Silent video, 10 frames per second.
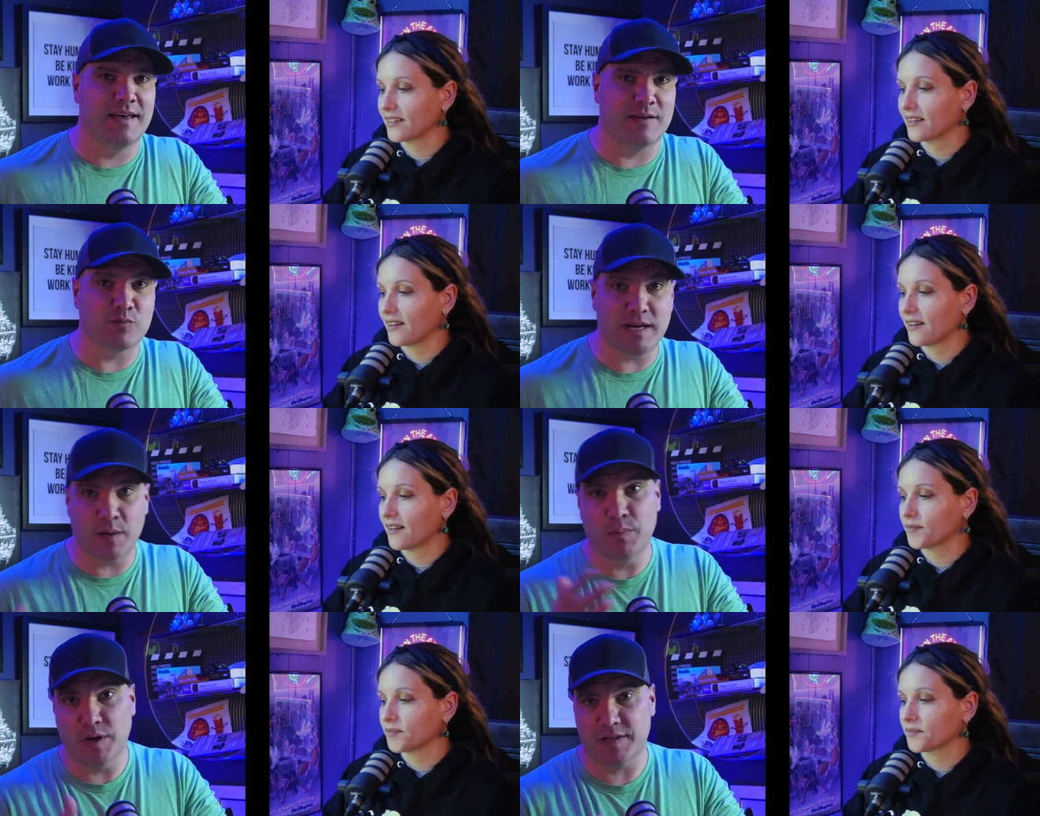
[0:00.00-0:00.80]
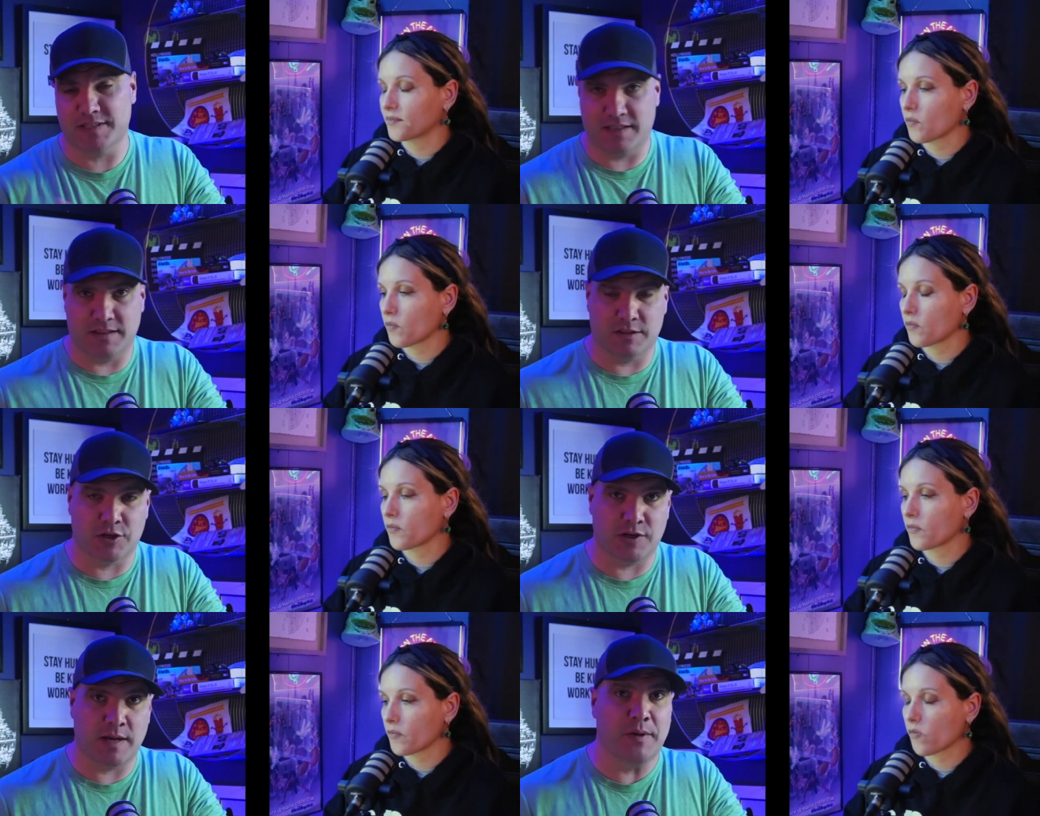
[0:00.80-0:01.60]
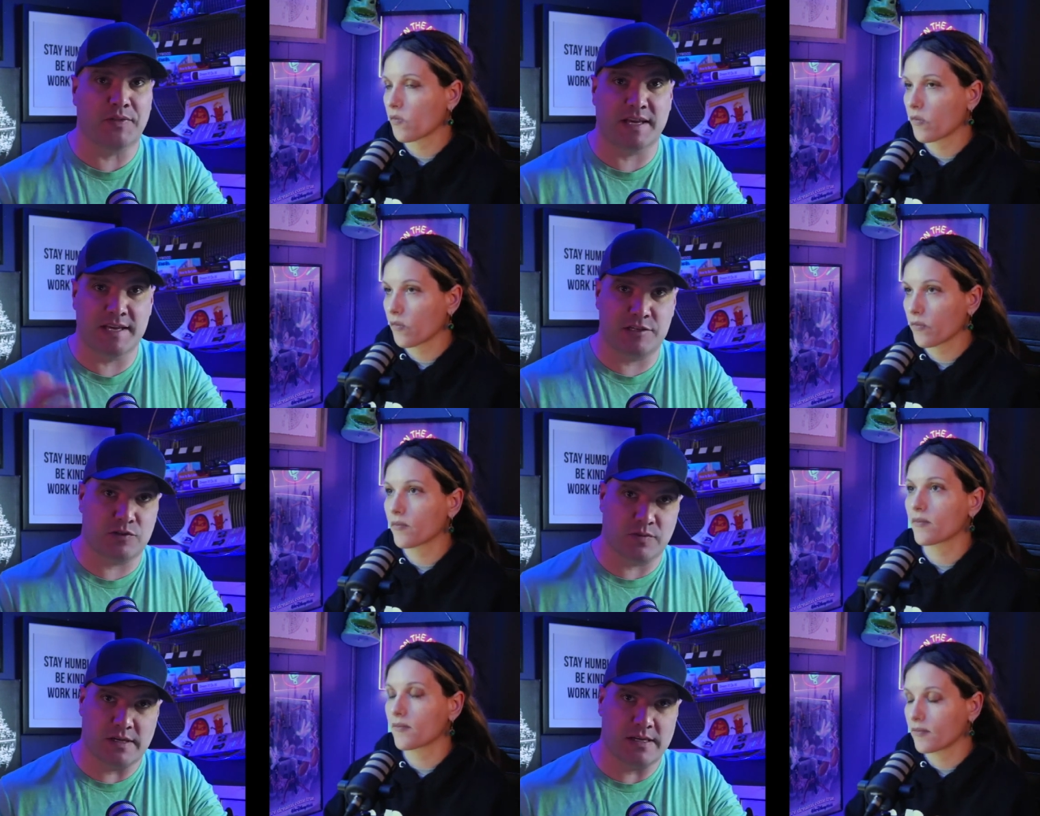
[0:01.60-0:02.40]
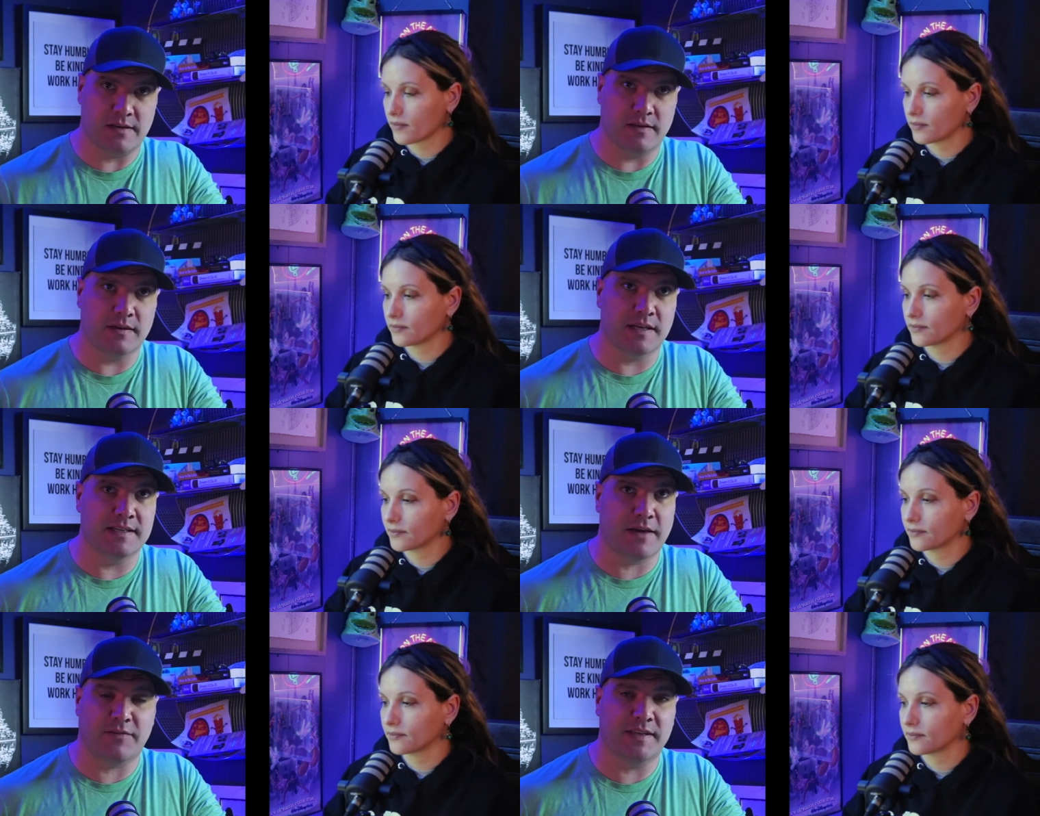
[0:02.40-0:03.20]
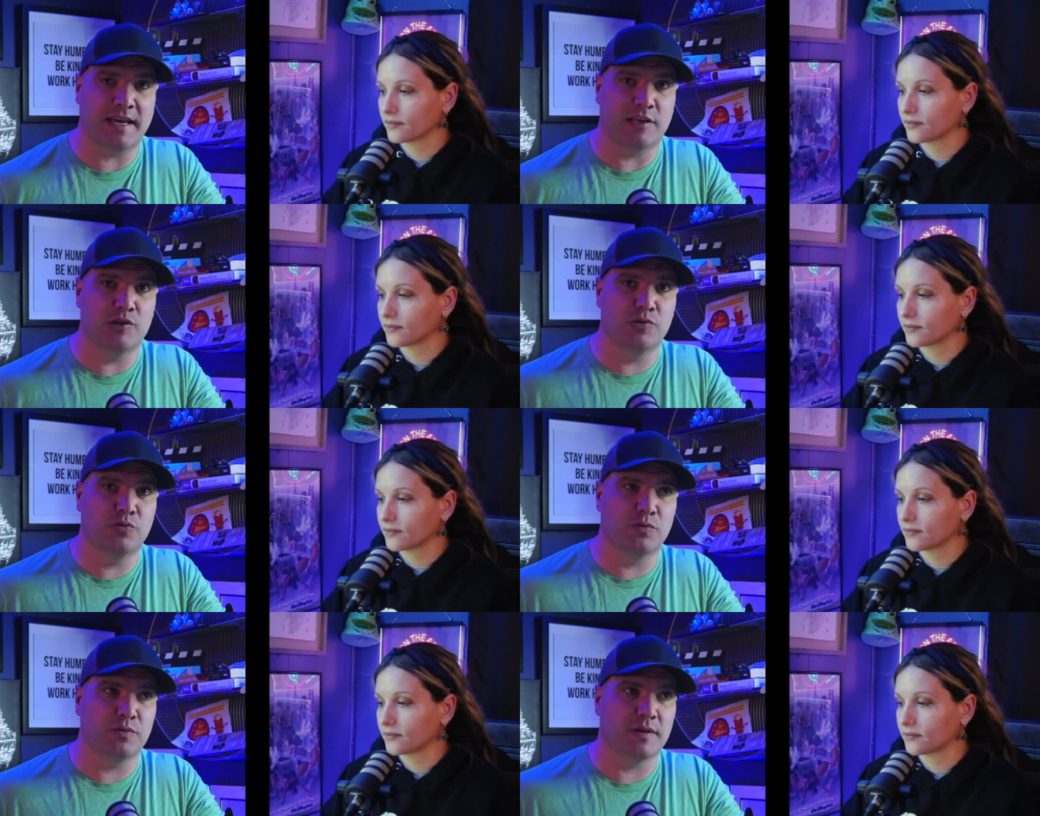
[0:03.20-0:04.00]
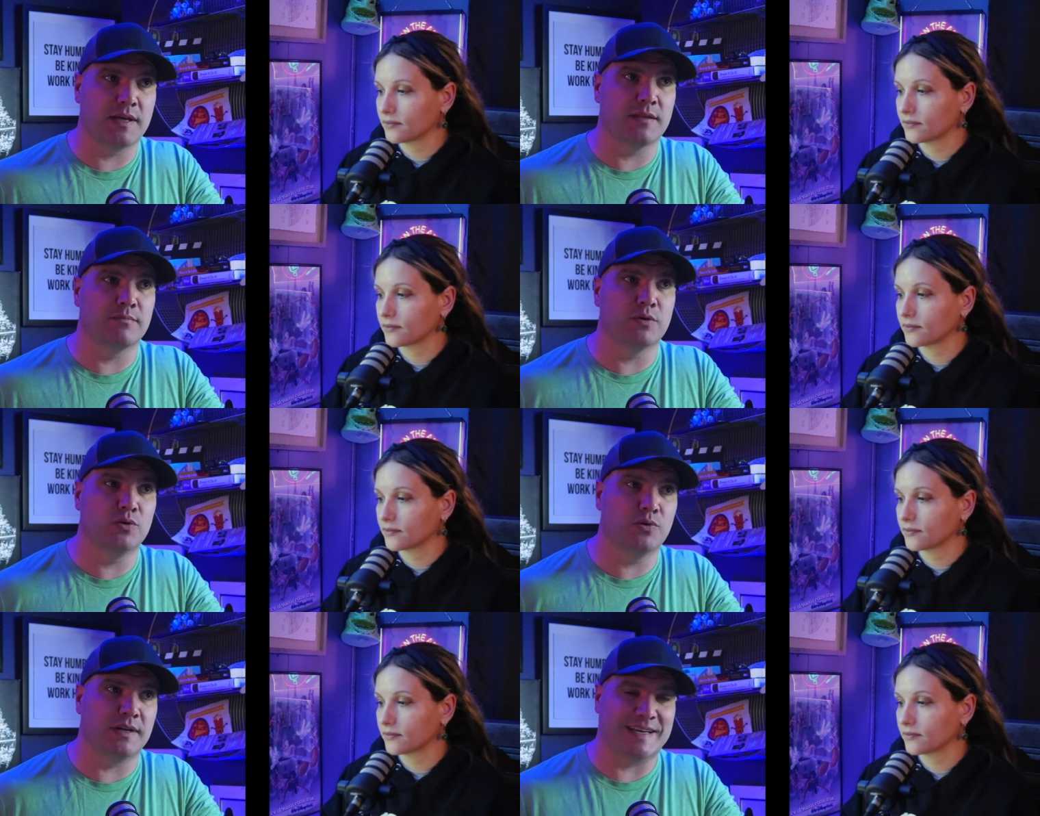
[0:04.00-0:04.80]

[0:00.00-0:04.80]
Speaker 1: And reading books and learning about the history can definitely get you in the mood and